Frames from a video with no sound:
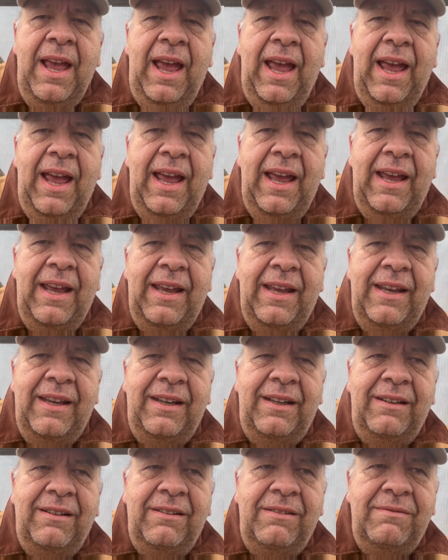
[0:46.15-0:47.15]

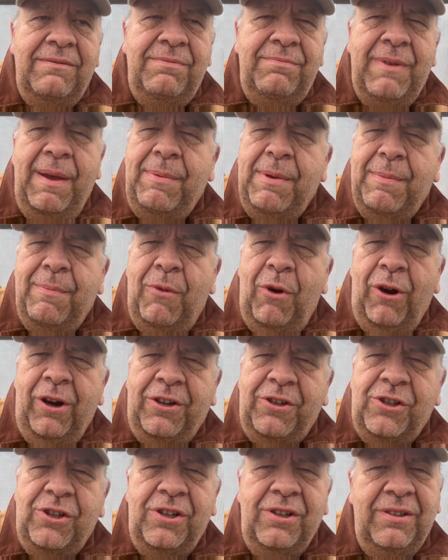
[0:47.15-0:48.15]
and maybe
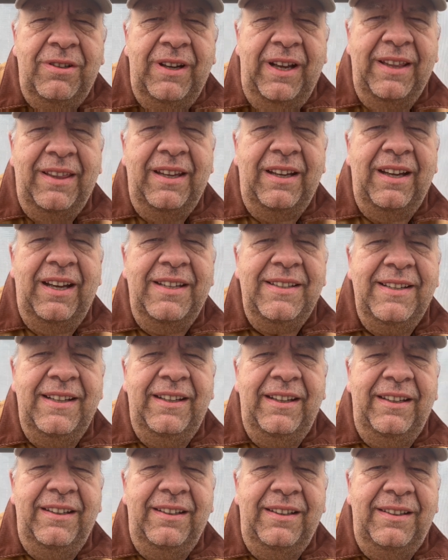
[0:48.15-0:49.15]
March, I think I
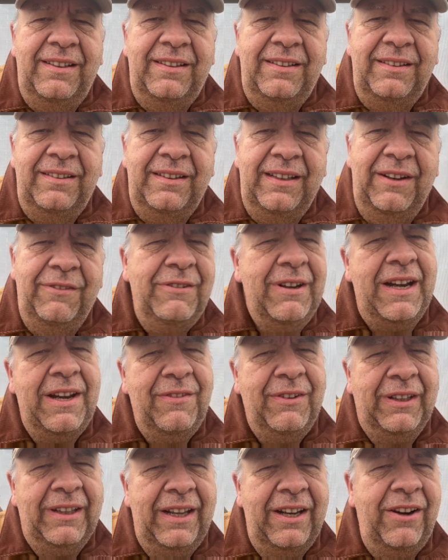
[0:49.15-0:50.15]
did it, if not
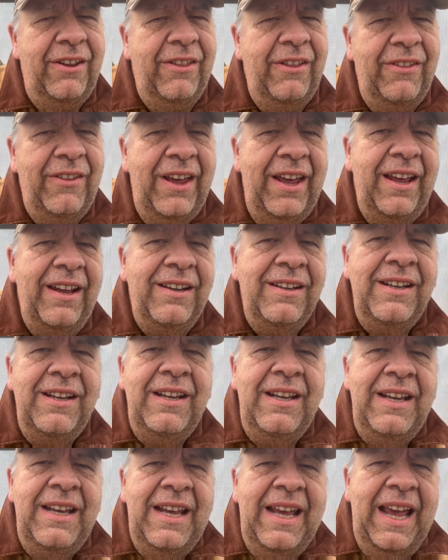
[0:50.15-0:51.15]
even later than that.
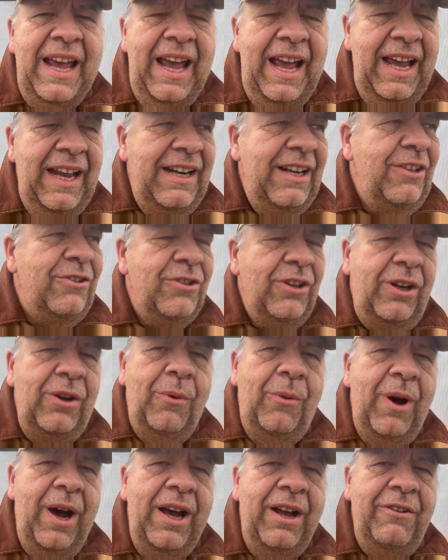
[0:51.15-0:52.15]
And it took
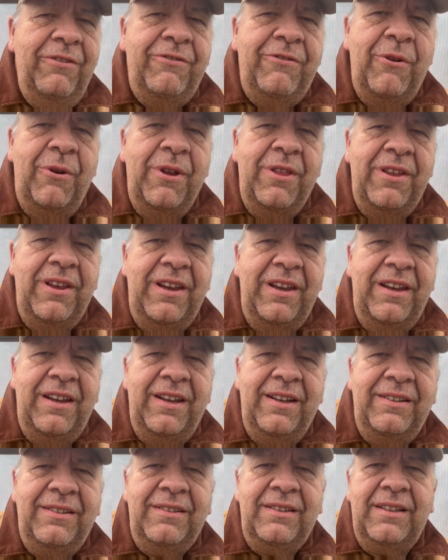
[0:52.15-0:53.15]
a while for
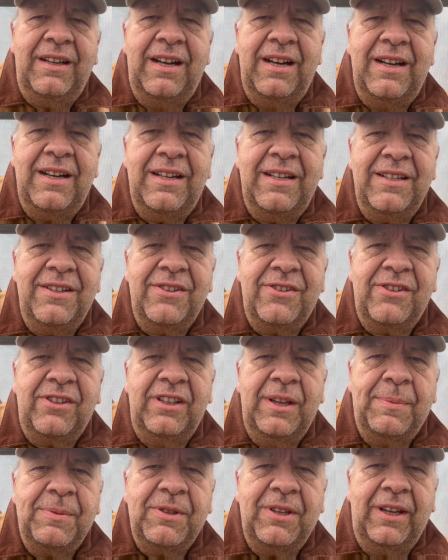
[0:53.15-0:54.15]
the
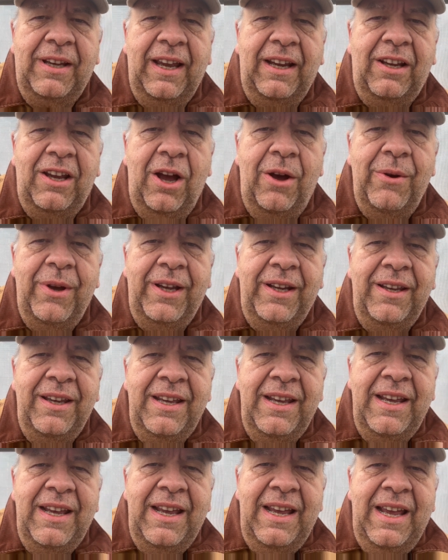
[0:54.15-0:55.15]
slips to get going
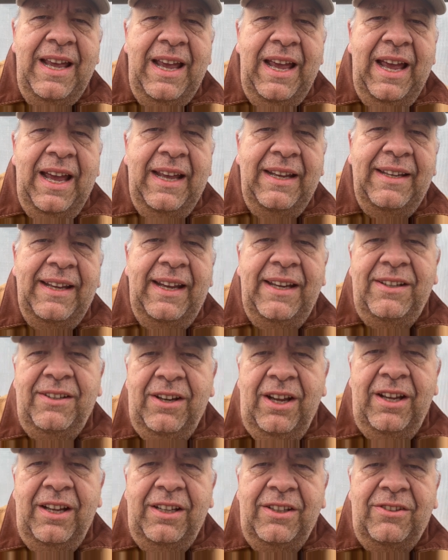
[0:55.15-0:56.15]
and
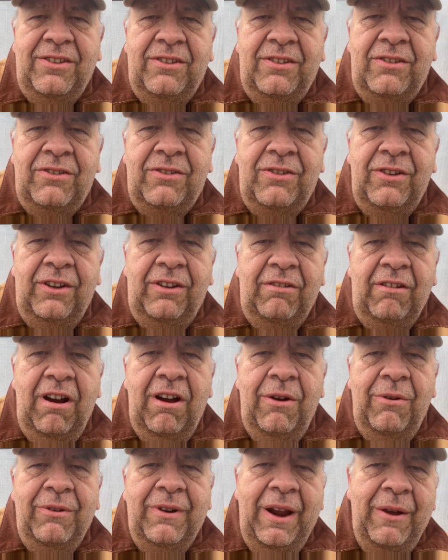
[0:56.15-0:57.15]
then to
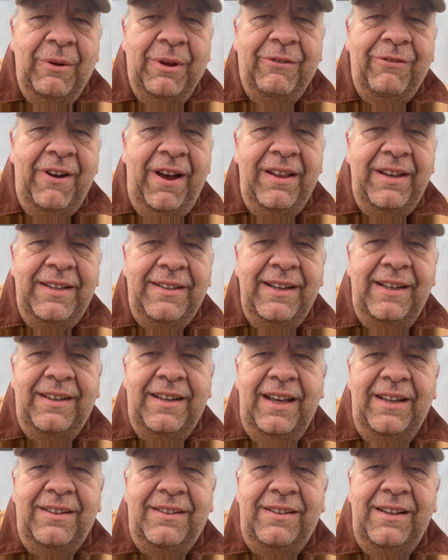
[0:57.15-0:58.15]
grow. Now, we finally did
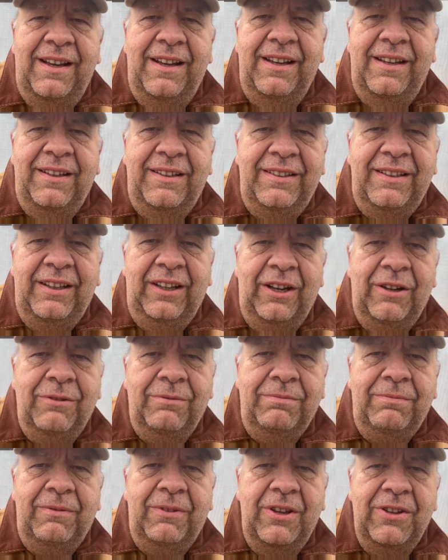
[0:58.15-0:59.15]
get, the
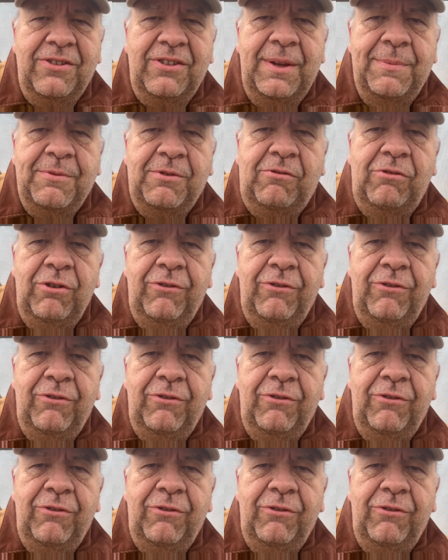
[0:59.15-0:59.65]
slips grew